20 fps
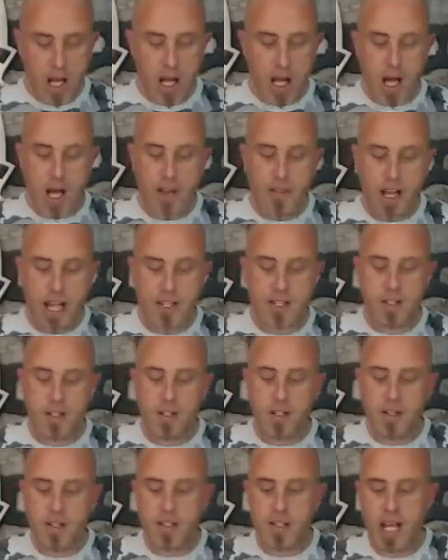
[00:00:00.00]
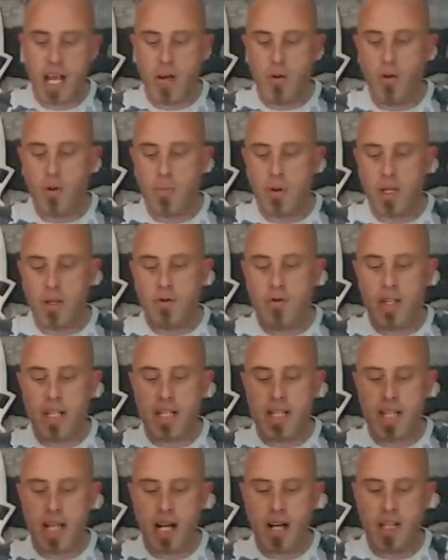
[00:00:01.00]
The tail will be a
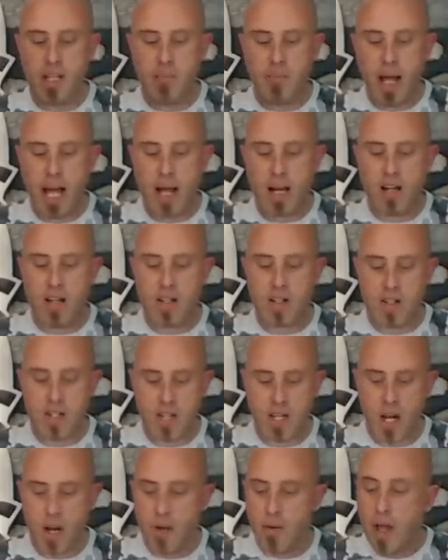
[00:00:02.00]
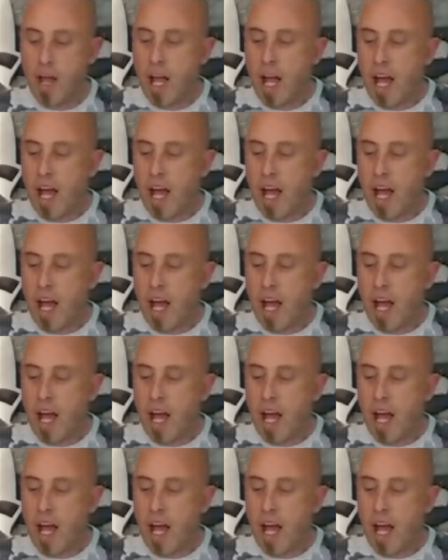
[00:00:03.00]
V-tail at the back, like so.